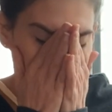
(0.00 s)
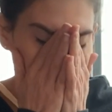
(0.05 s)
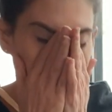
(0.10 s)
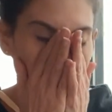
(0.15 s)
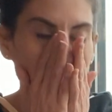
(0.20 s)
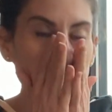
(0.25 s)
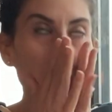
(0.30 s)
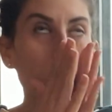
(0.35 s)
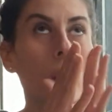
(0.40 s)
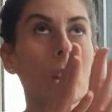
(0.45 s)

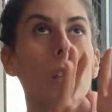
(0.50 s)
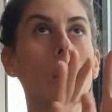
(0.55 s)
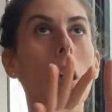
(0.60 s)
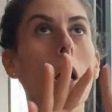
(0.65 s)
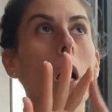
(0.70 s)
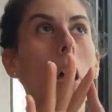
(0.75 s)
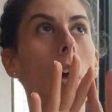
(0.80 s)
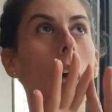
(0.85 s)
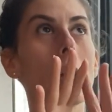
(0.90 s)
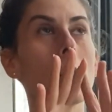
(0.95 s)

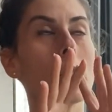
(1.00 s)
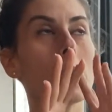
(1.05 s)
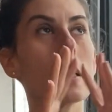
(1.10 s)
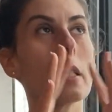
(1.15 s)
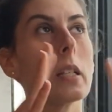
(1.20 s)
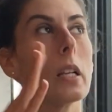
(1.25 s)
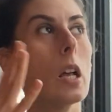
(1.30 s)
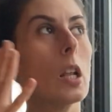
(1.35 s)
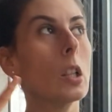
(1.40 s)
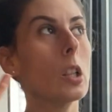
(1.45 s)

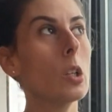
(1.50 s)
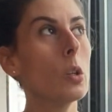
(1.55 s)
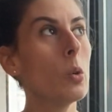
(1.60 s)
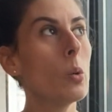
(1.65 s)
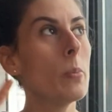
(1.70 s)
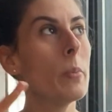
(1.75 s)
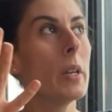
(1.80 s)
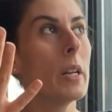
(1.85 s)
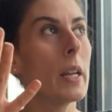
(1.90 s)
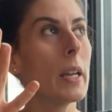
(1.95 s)

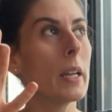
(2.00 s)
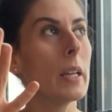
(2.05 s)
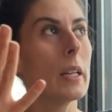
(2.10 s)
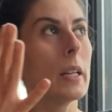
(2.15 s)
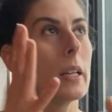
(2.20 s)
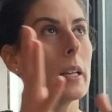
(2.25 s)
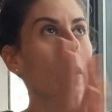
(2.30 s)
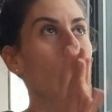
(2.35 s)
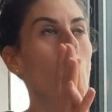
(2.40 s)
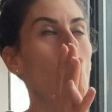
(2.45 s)

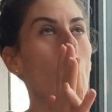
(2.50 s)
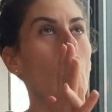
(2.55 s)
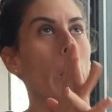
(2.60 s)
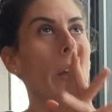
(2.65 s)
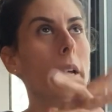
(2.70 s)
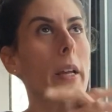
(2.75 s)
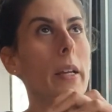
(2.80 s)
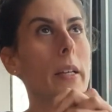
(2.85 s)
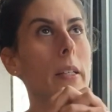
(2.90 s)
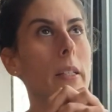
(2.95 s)
illuminating
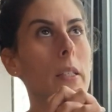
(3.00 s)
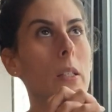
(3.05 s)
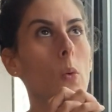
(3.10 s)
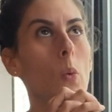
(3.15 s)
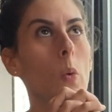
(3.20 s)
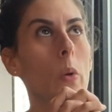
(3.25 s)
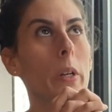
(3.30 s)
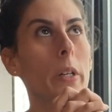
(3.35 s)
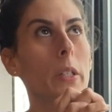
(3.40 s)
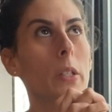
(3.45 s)
what is
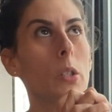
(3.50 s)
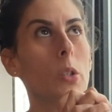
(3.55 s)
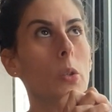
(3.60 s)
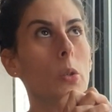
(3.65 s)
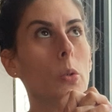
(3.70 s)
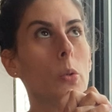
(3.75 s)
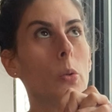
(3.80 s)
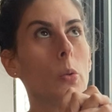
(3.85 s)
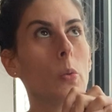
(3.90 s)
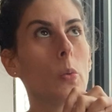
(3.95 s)
going
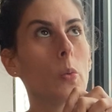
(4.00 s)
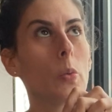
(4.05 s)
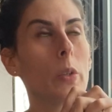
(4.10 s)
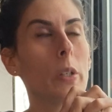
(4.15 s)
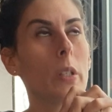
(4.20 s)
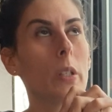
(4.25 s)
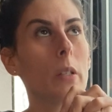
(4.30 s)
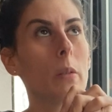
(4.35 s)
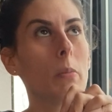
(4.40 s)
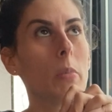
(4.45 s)
to
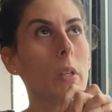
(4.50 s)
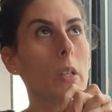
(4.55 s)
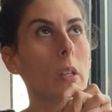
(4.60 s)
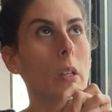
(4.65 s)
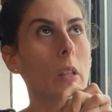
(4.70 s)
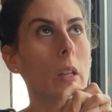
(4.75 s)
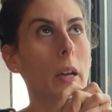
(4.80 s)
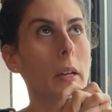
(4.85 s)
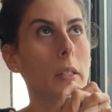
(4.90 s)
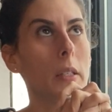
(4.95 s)
really be the
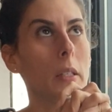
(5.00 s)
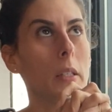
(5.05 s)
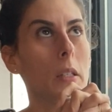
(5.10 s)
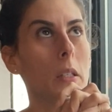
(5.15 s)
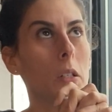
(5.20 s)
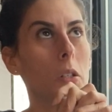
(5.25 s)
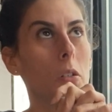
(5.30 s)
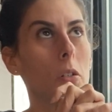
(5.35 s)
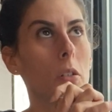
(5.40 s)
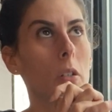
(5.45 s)
lessons
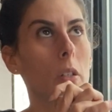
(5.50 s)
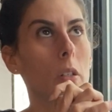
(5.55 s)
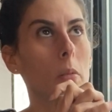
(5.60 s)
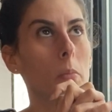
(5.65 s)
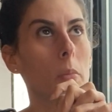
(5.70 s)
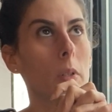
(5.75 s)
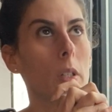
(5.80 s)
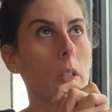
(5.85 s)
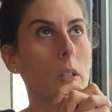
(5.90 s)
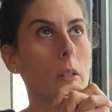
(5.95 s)
that you're going to
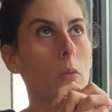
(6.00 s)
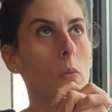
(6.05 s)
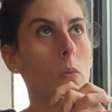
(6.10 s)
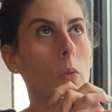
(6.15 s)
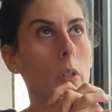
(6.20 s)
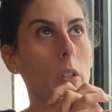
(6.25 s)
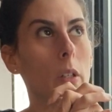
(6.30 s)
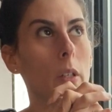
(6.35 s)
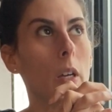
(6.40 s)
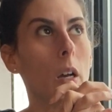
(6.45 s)
be
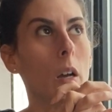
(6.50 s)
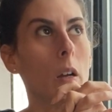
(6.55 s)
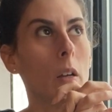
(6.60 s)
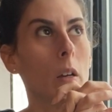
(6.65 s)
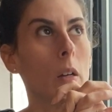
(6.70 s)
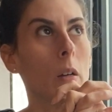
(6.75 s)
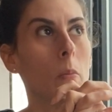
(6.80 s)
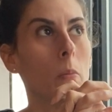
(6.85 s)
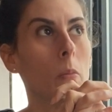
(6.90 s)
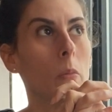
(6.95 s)
really
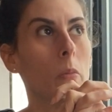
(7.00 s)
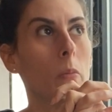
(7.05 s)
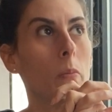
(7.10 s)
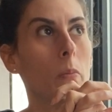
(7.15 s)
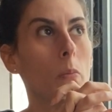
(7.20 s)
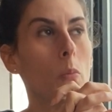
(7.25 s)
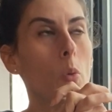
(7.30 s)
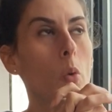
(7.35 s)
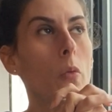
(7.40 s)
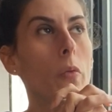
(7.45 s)

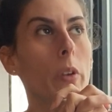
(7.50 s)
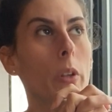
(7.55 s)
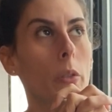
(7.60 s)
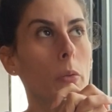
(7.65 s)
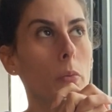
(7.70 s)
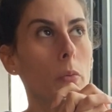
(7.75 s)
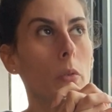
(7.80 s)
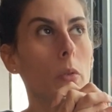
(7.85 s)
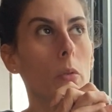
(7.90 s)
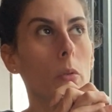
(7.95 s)
moving
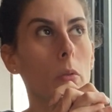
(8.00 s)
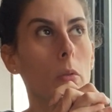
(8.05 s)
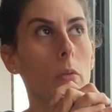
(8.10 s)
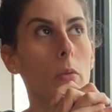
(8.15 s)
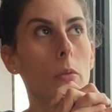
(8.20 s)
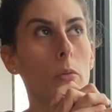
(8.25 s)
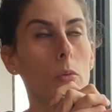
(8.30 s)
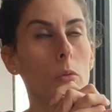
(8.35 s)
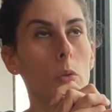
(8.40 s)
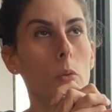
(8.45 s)
through
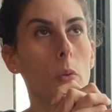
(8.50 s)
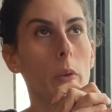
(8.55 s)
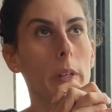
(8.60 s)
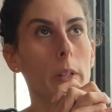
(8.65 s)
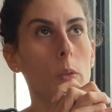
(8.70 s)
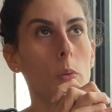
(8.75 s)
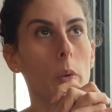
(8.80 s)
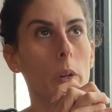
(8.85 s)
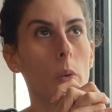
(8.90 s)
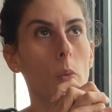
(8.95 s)

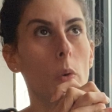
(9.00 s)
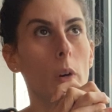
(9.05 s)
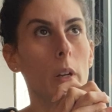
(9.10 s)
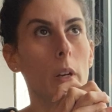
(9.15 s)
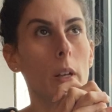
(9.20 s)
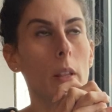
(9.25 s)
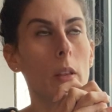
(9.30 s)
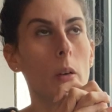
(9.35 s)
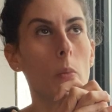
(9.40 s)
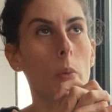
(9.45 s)
2021.
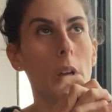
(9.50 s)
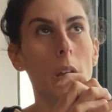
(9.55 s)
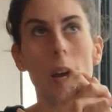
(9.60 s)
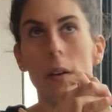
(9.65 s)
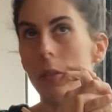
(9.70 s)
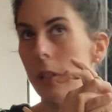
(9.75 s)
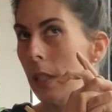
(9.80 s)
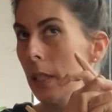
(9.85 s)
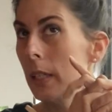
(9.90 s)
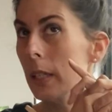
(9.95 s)
And then we
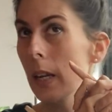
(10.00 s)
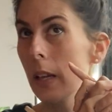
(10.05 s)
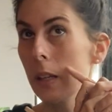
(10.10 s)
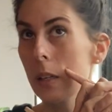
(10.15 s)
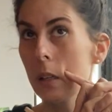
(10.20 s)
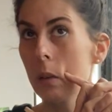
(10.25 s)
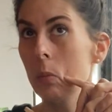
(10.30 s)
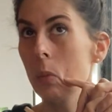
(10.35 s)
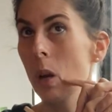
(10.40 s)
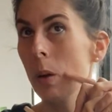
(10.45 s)
have a
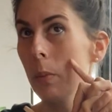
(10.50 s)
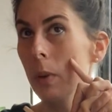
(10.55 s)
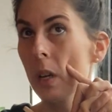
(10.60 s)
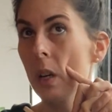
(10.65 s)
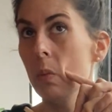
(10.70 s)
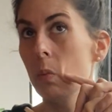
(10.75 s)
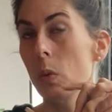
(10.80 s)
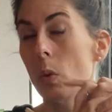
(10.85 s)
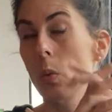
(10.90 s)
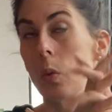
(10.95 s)
stellium coming
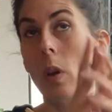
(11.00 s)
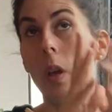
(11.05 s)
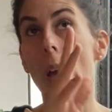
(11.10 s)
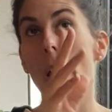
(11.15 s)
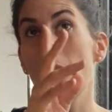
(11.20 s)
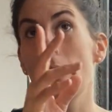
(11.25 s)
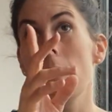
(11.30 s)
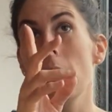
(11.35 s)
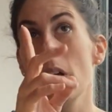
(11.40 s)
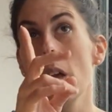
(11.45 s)
up where we'll
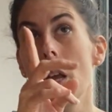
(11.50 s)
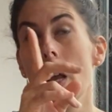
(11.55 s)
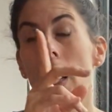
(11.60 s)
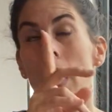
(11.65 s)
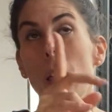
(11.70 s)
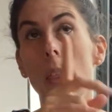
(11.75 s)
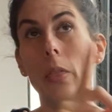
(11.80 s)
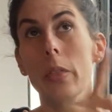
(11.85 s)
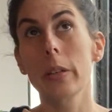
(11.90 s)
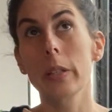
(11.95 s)
have
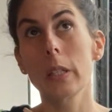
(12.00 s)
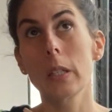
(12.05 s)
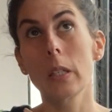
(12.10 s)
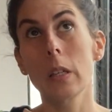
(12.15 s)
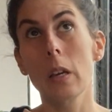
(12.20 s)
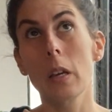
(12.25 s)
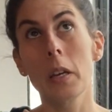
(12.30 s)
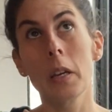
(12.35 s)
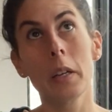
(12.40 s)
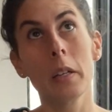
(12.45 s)
the
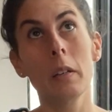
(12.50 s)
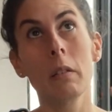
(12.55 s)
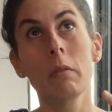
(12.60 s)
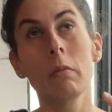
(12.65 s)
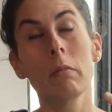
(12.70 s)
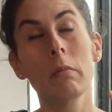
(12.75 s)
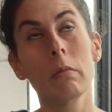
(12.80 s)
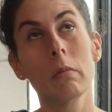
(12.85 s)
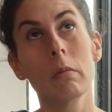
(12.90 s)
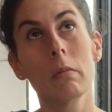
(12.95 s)
sun,